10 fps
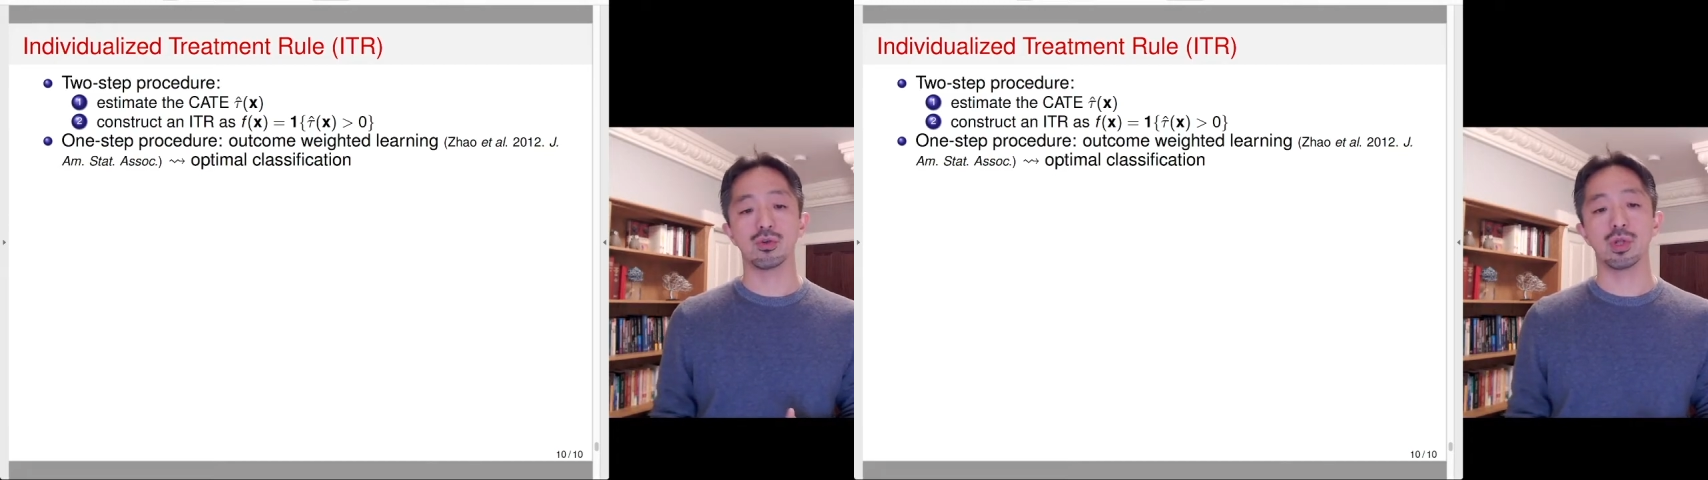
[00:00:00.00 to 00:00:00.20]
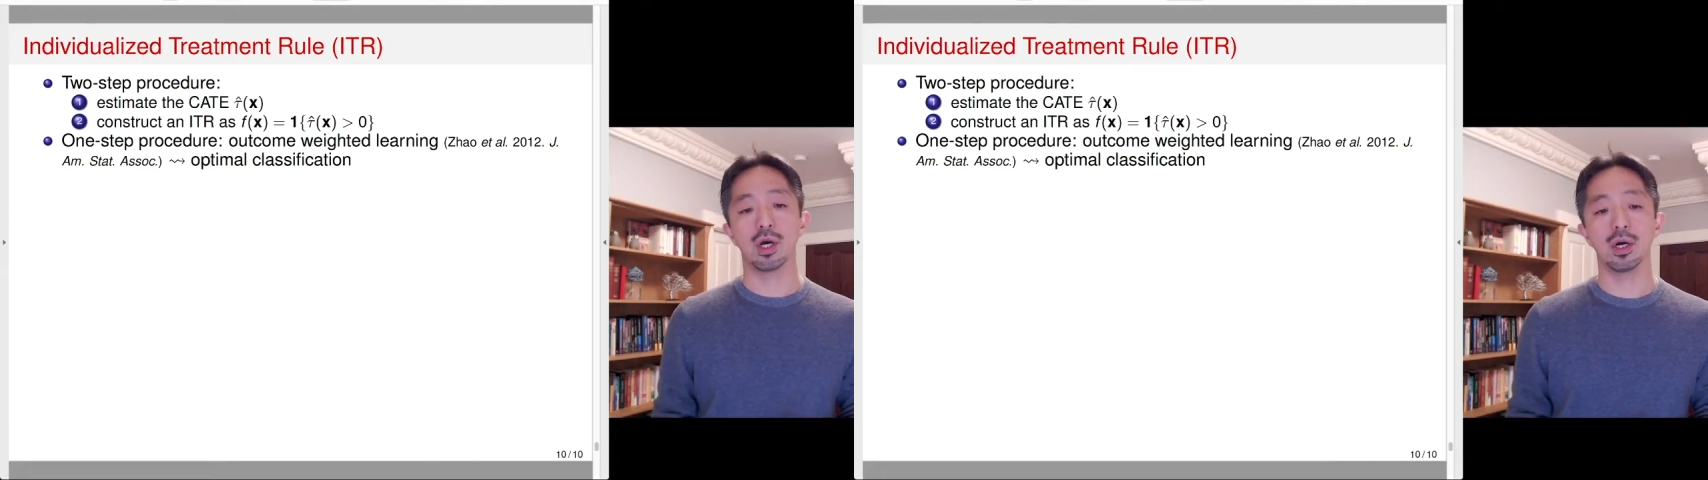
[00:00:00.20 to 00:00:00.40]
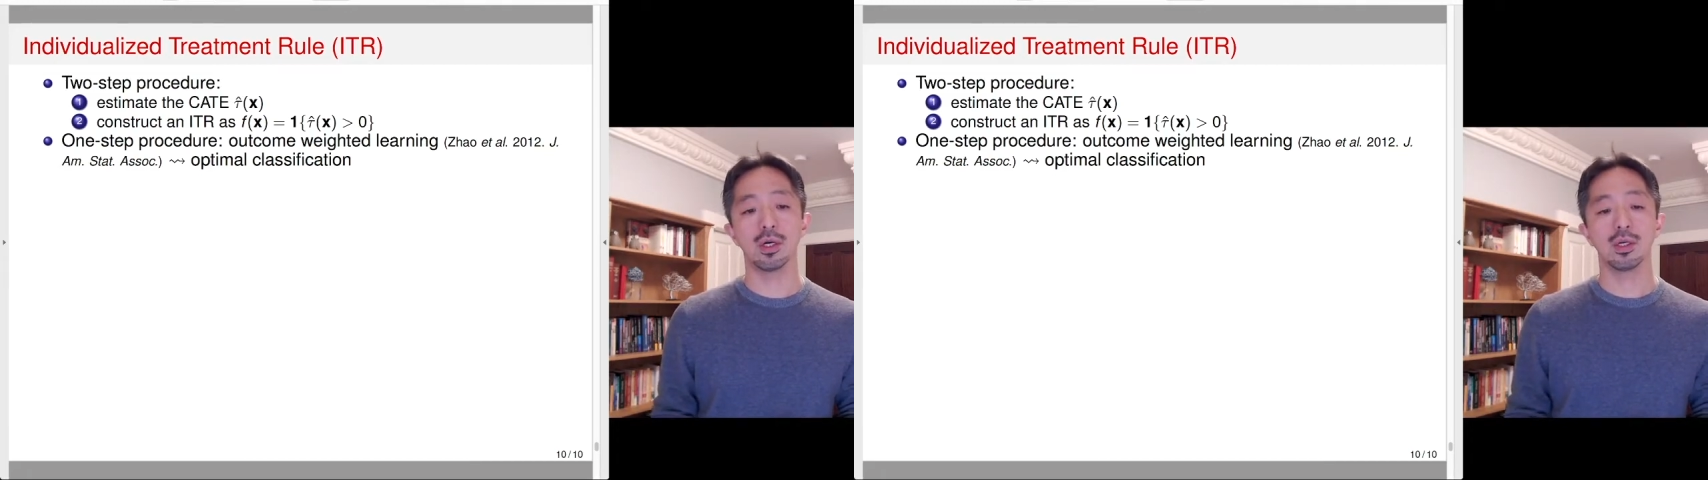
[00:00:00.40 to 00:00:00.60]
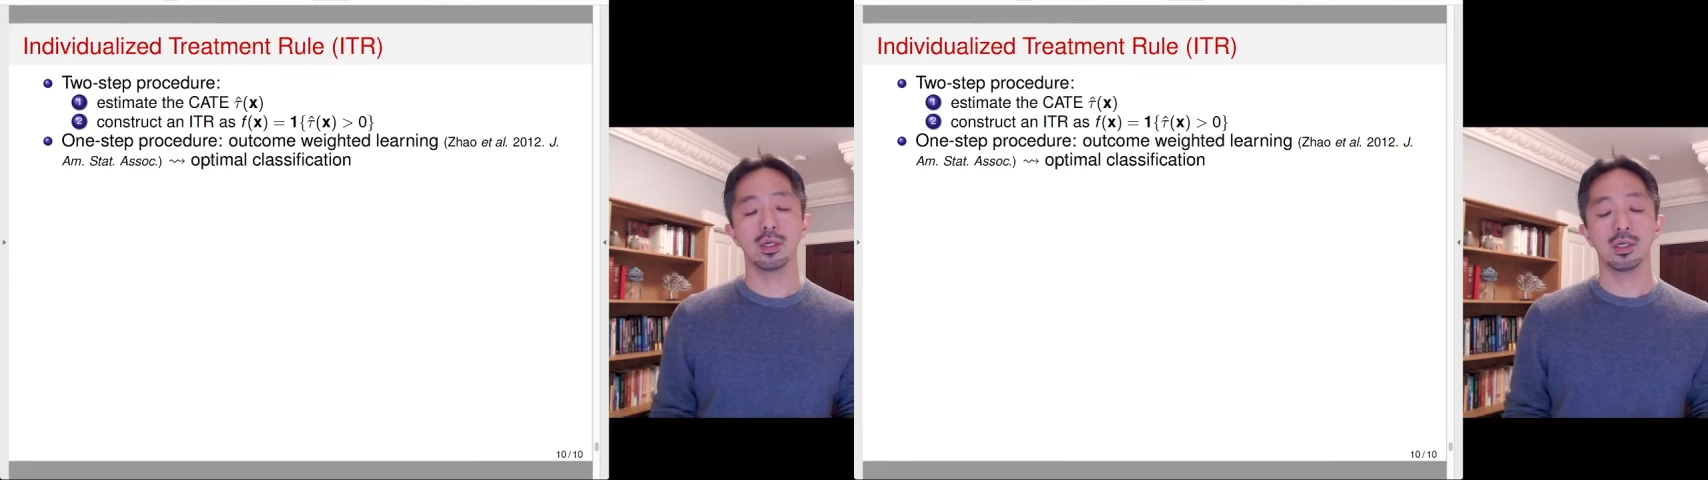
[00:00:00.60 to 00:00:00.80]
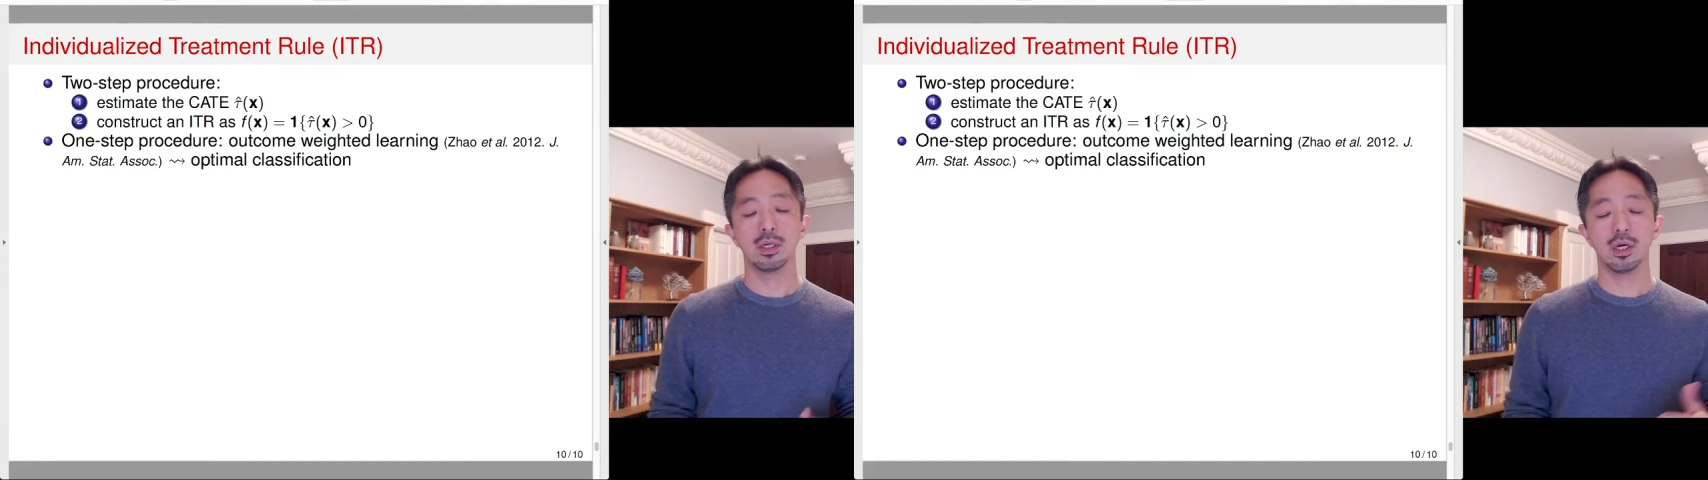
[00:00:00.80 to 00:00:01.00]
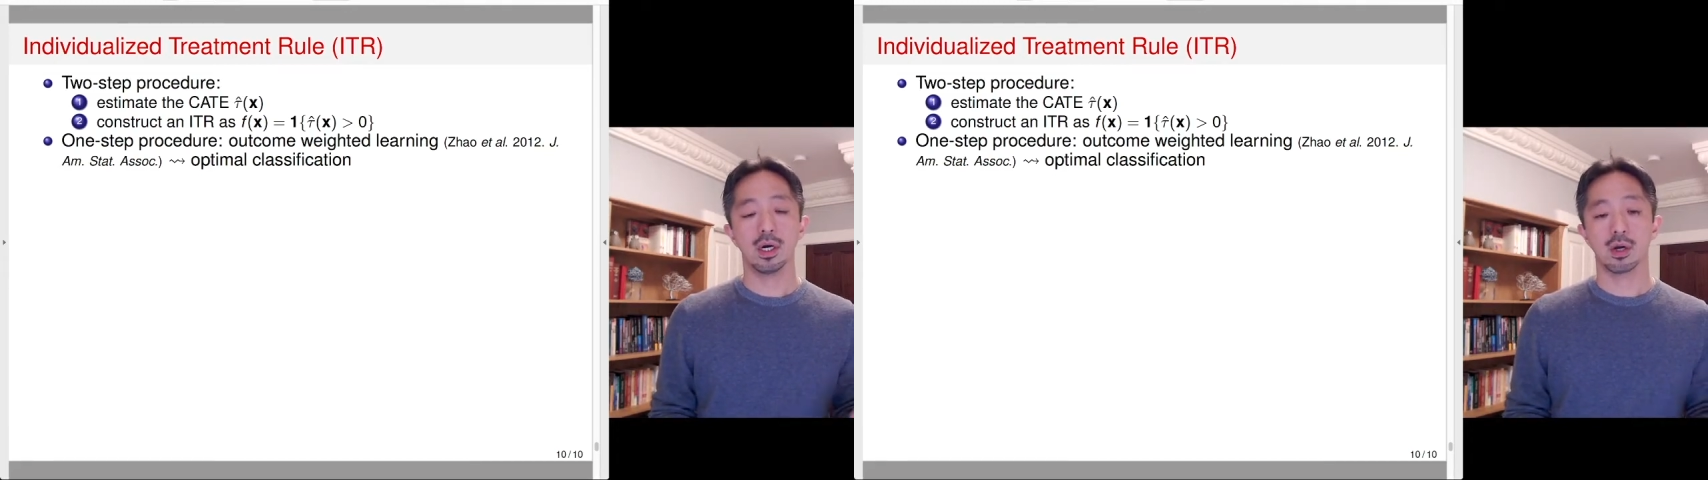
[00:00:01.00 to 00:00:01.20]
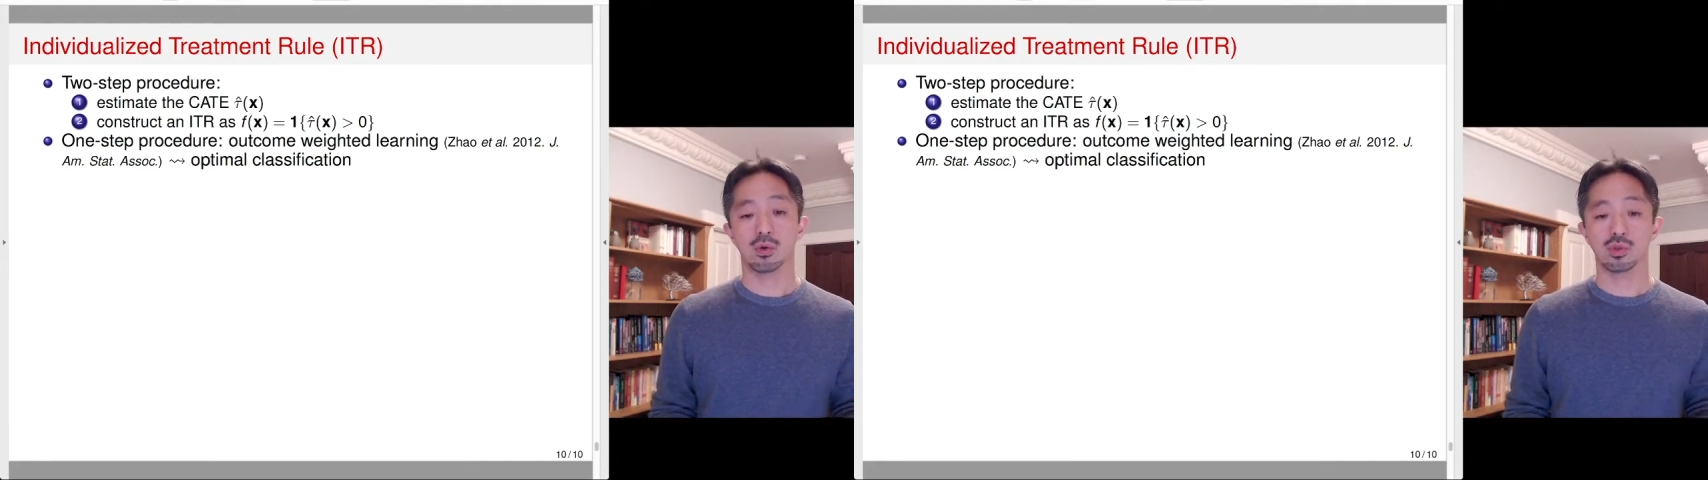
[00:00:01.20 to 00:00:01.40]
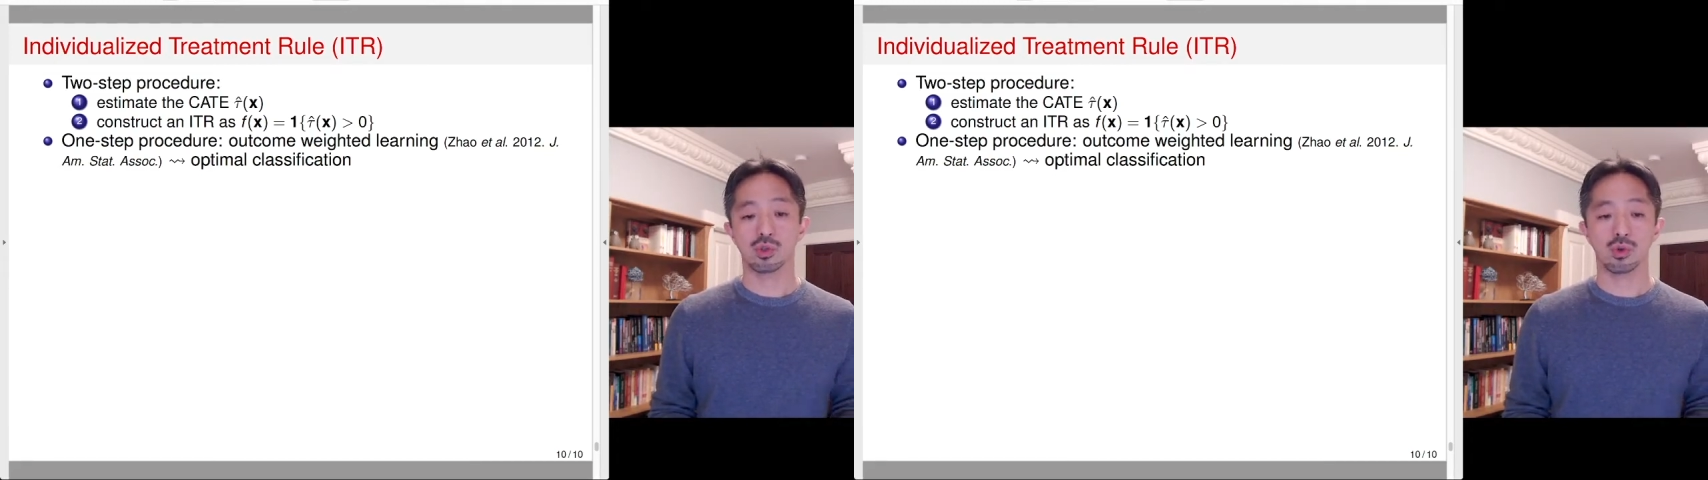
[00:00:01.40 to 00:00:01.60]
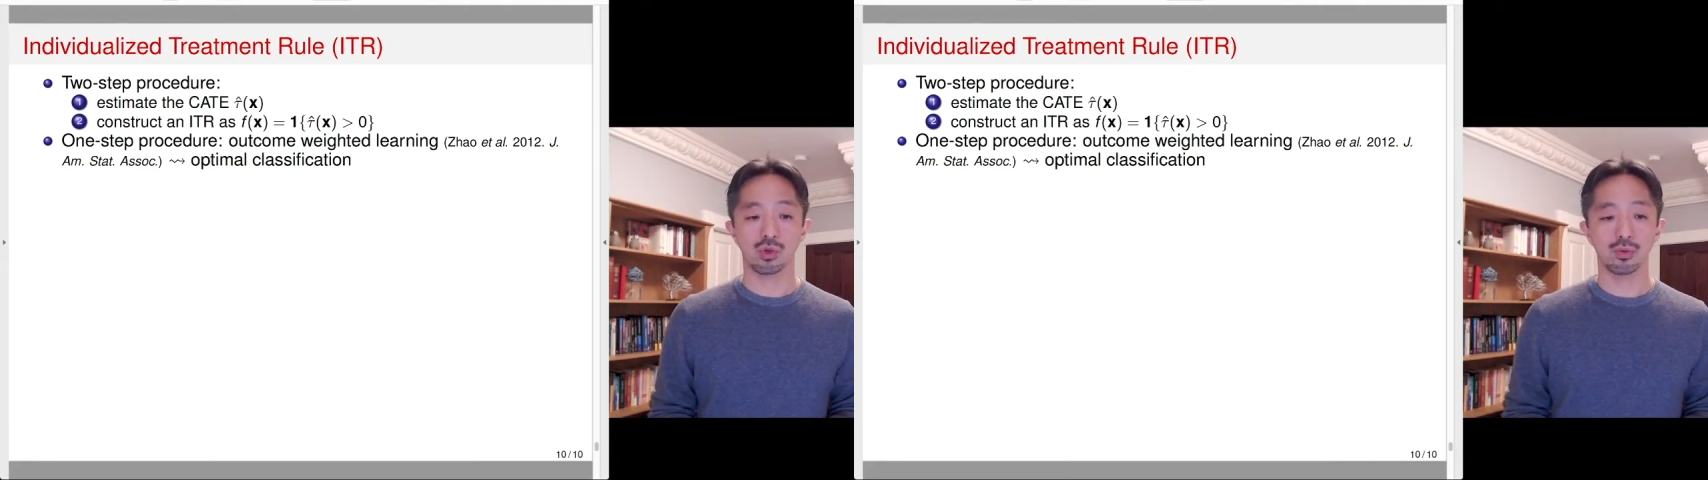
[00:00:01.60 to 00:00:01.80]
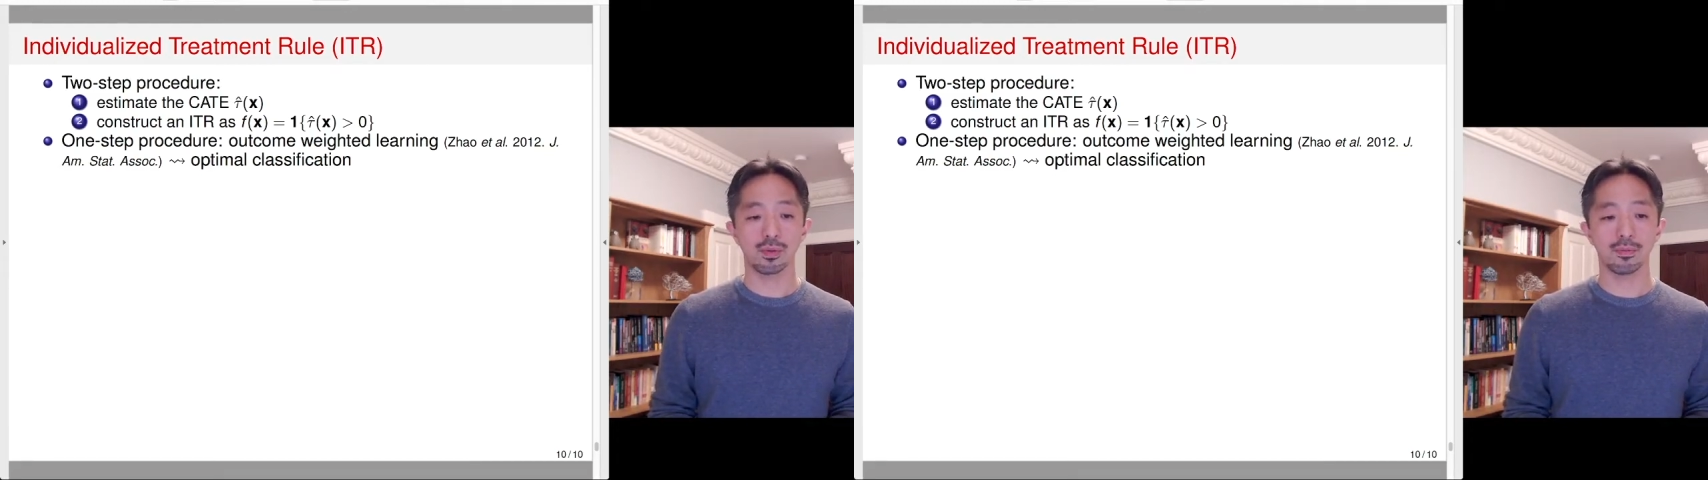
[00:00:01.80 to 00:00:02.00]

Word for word: the uh, control group.